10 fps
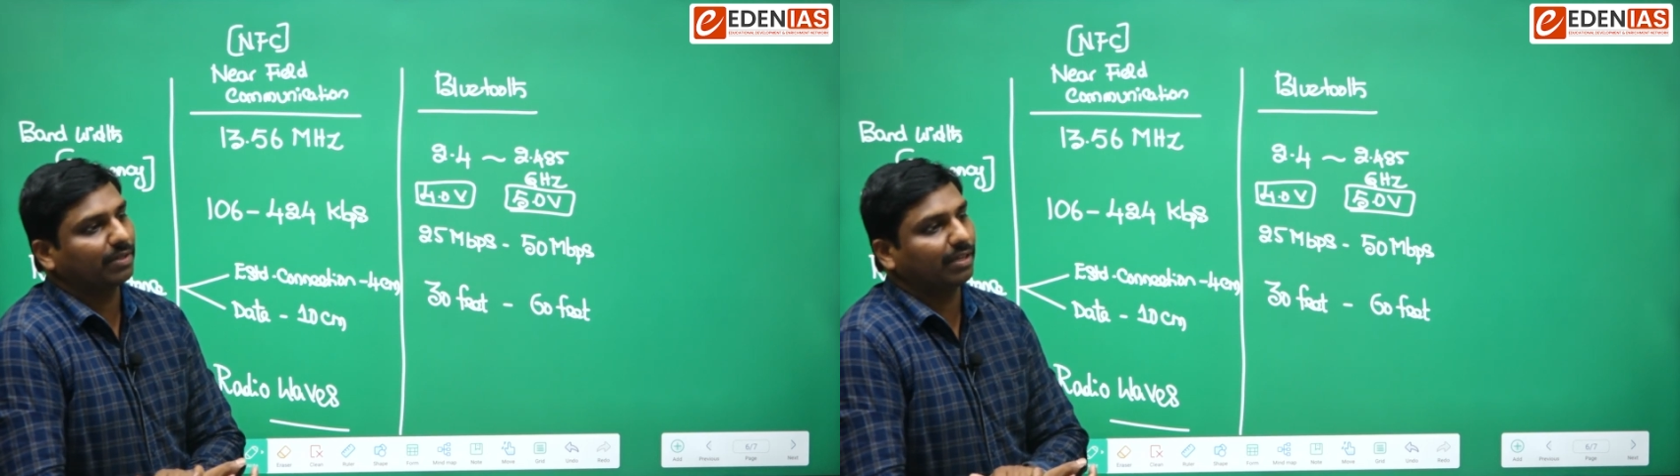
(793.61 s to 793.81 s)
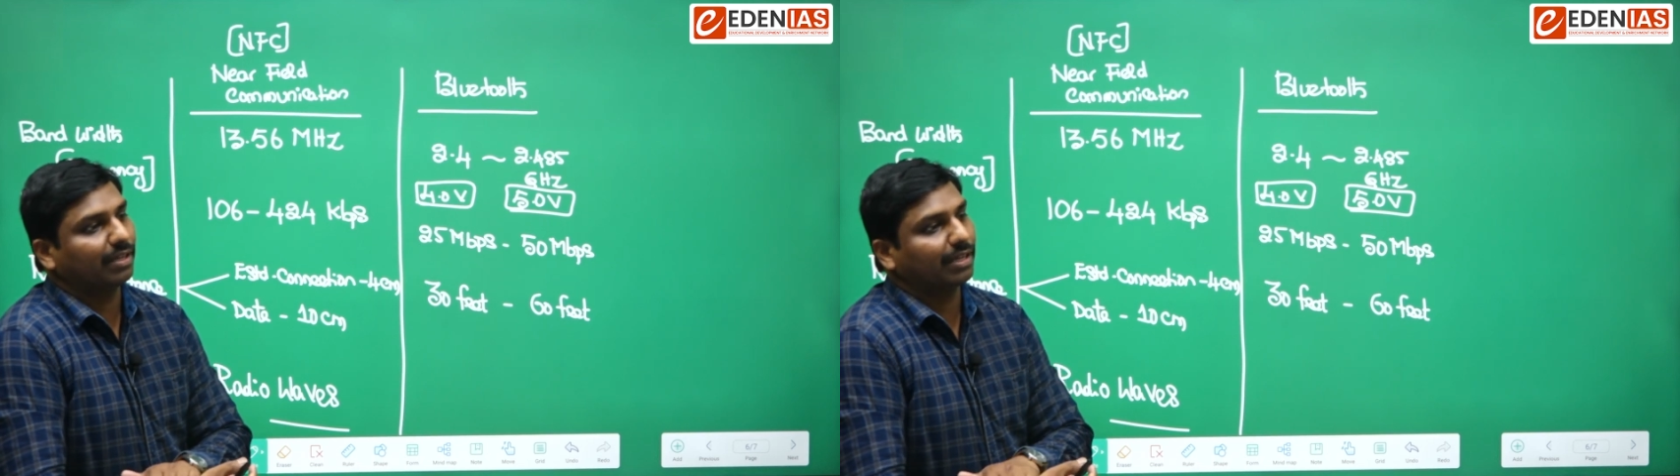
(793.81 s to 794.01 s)

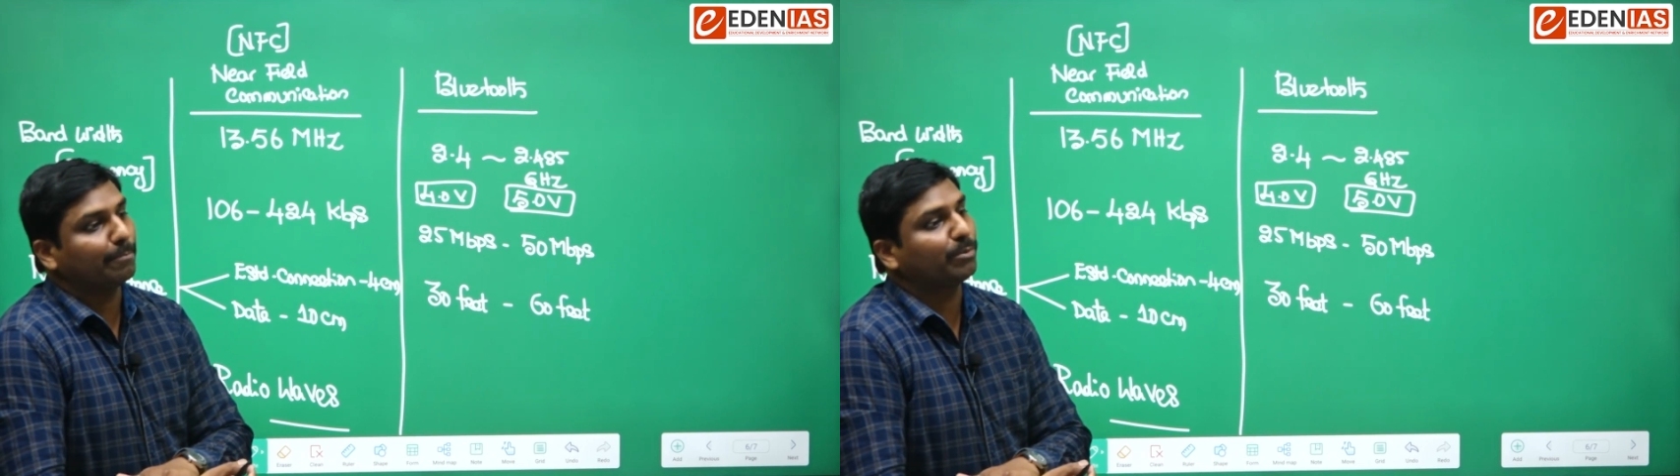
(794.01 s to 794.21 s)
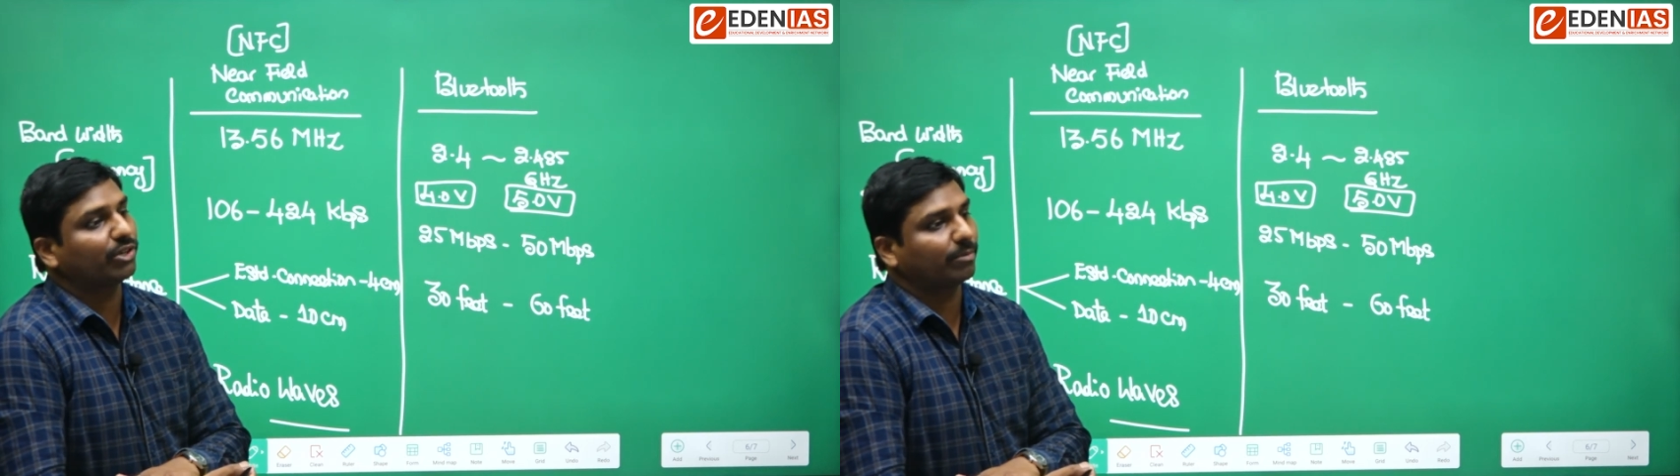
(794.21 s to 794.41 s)

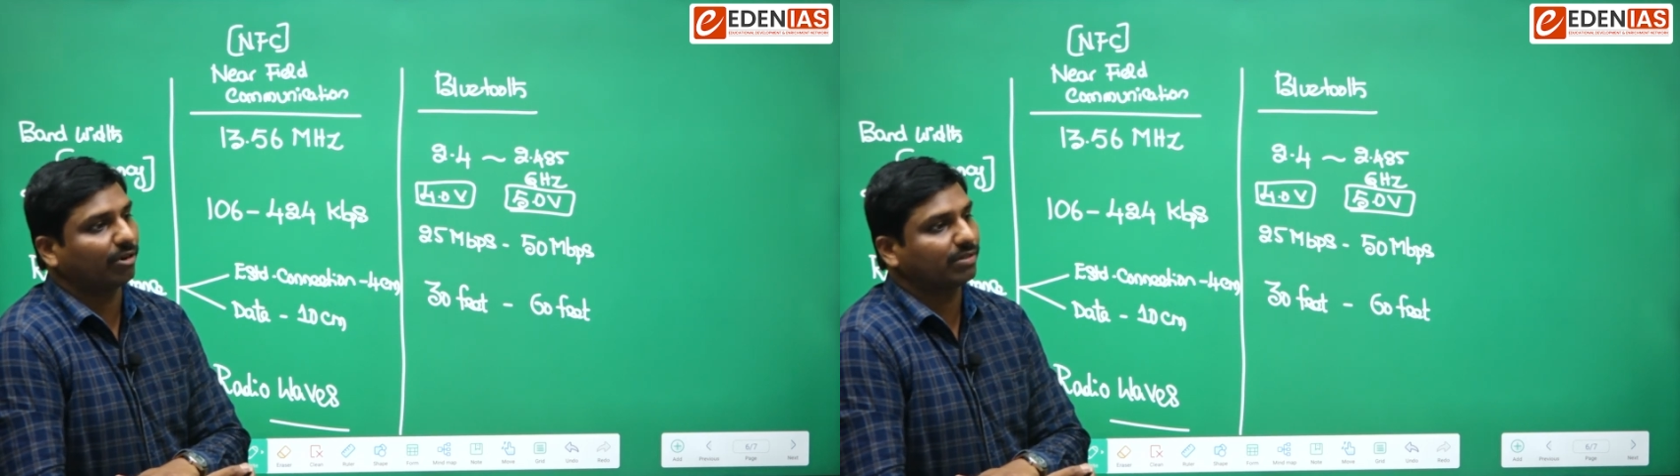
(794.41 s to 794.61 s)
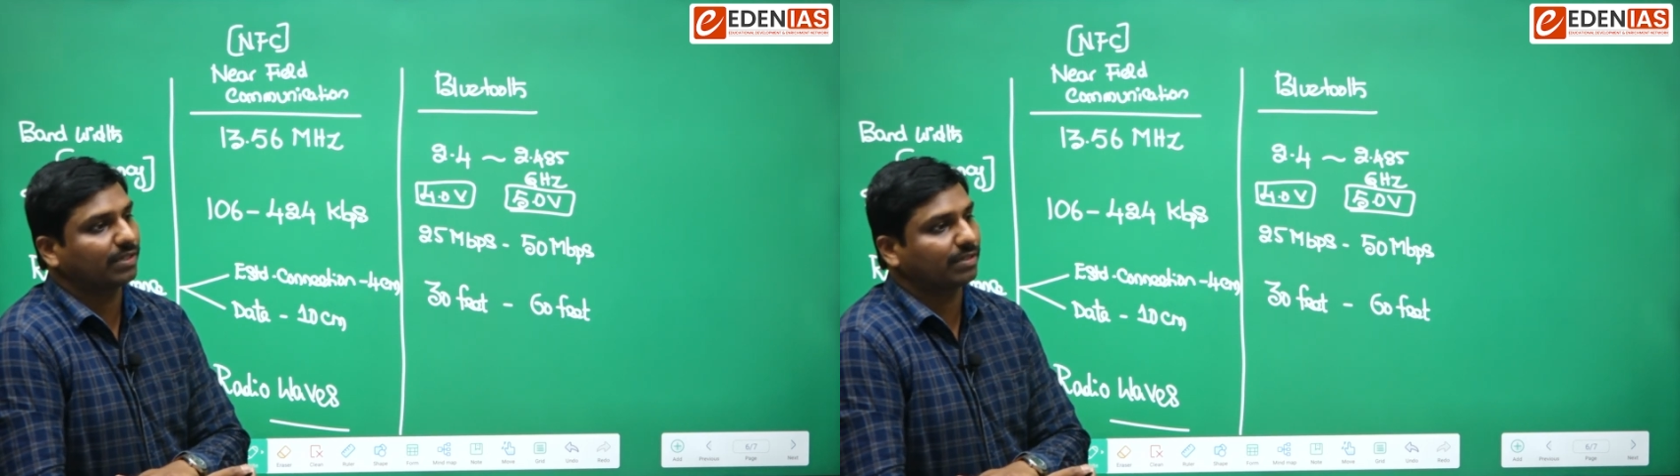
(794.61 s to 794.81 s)
computer
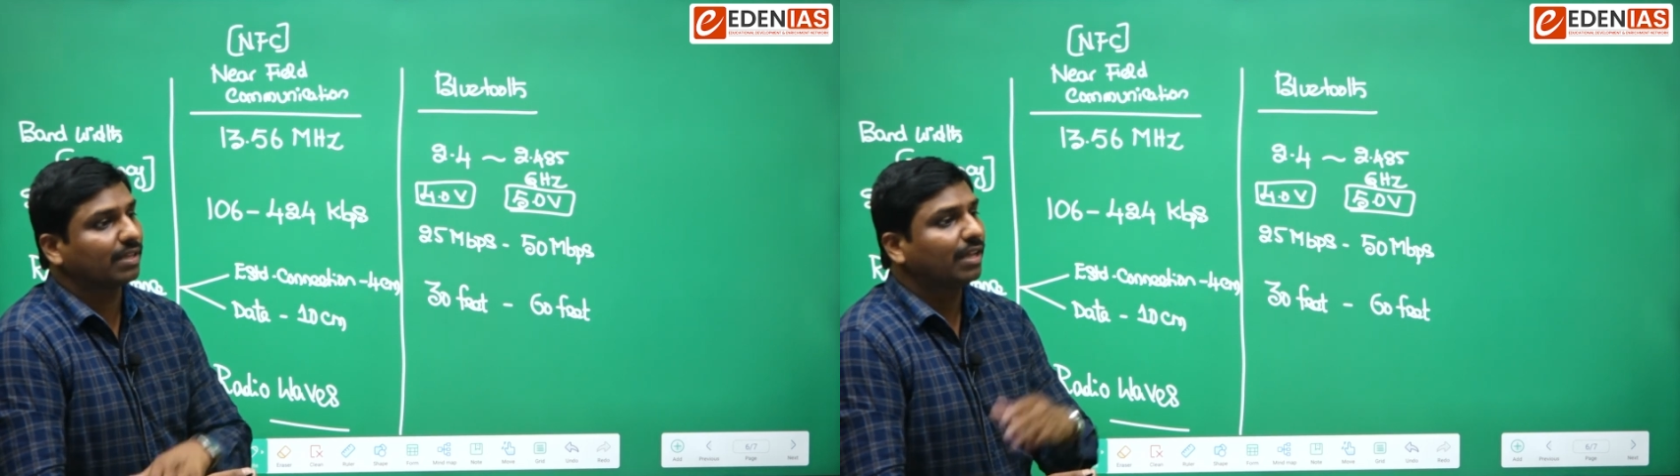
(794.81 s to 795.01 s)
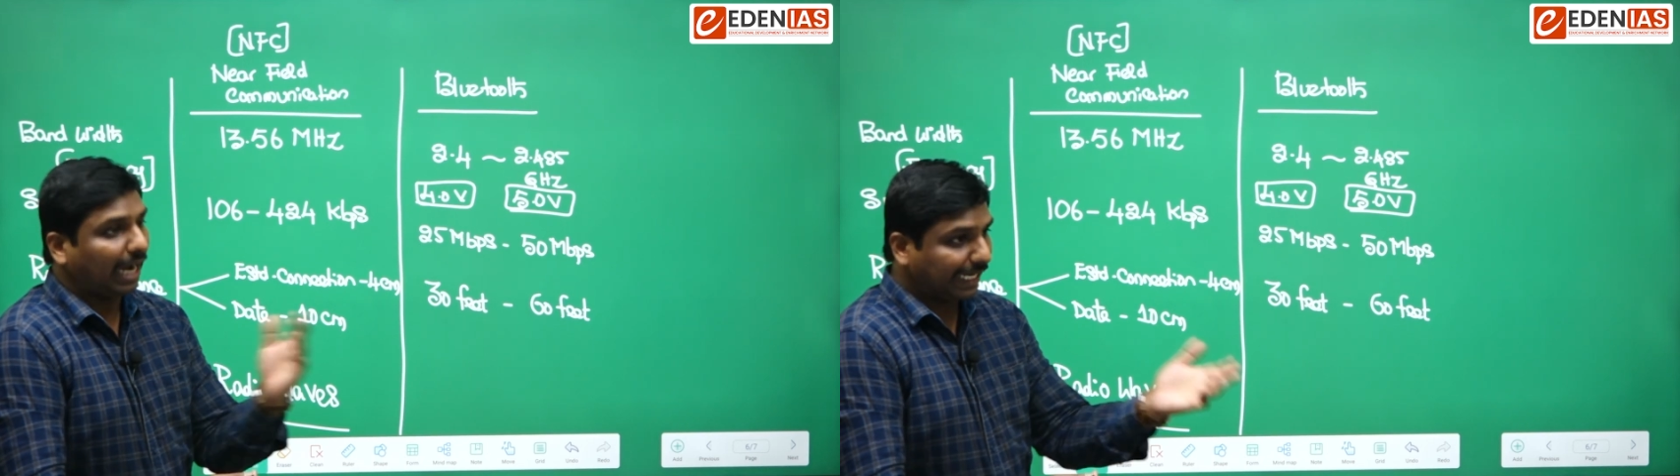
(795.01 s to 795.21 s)
processor,
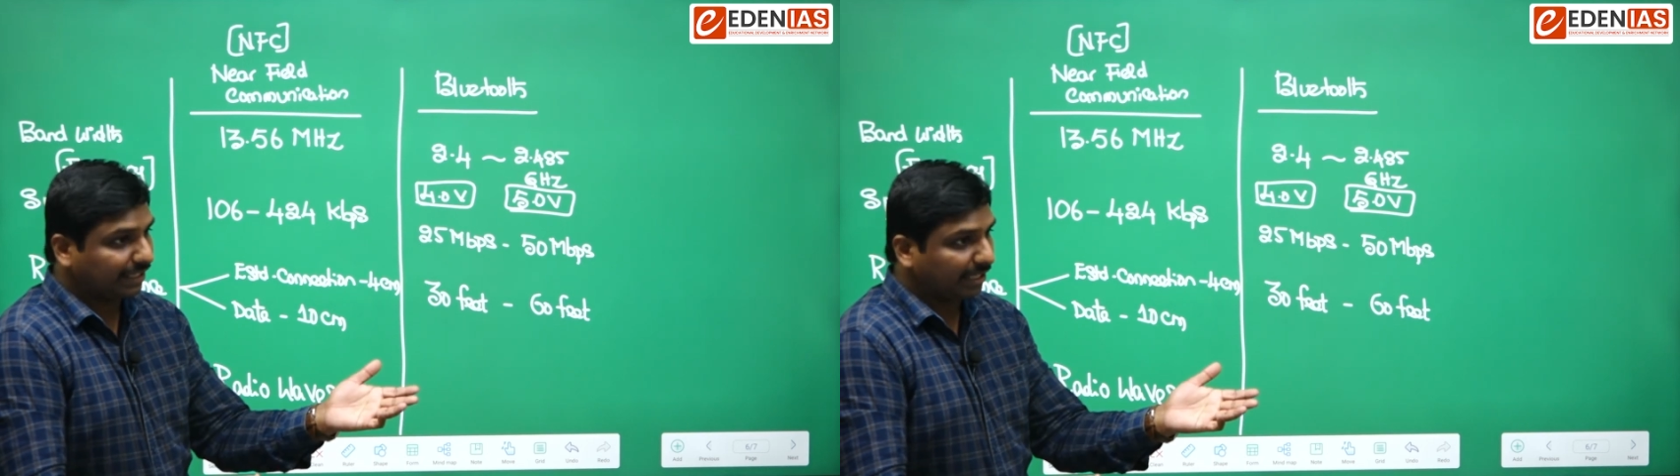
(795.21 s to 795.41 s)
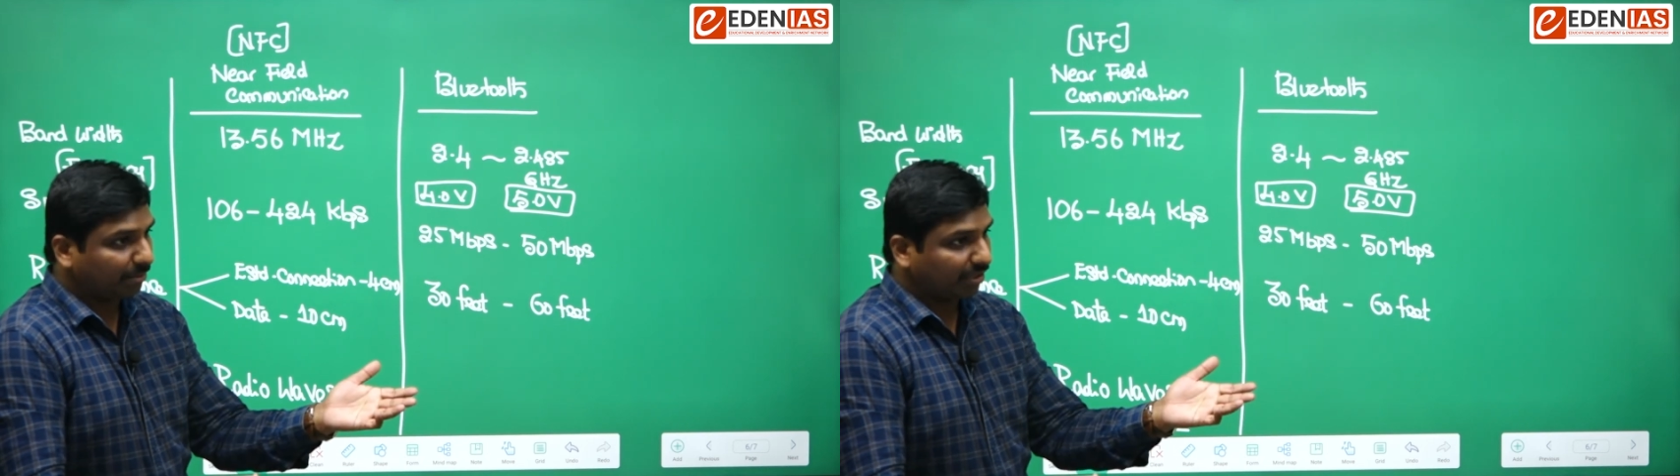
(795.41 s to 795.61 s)
i3
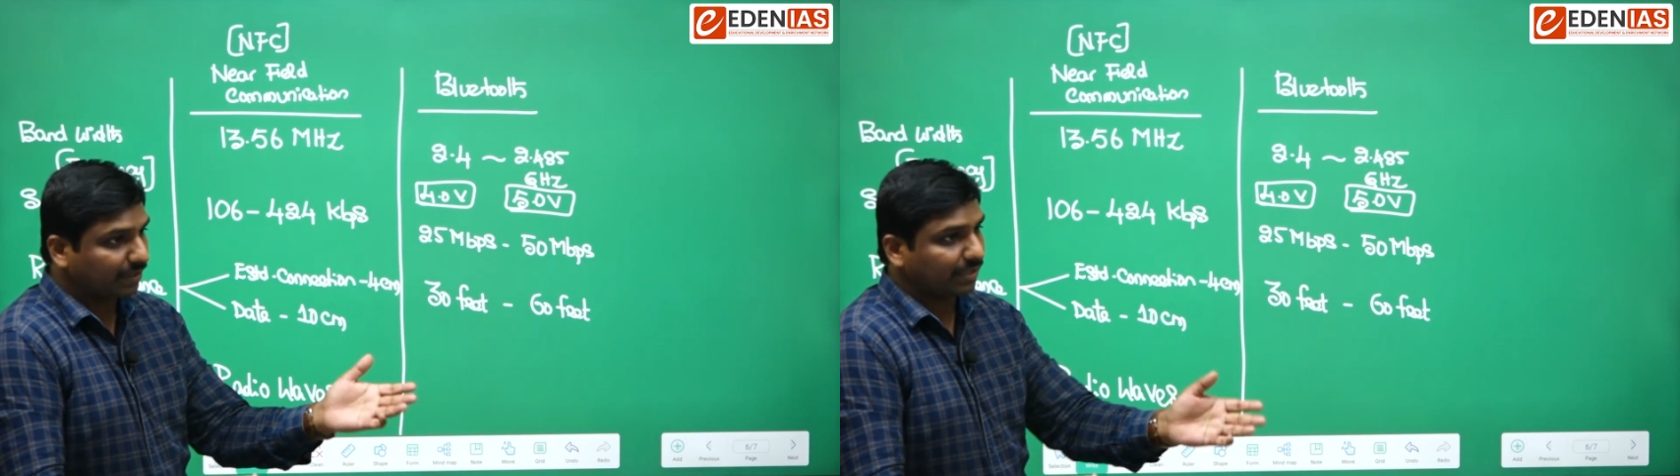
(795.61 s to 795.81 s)
processor,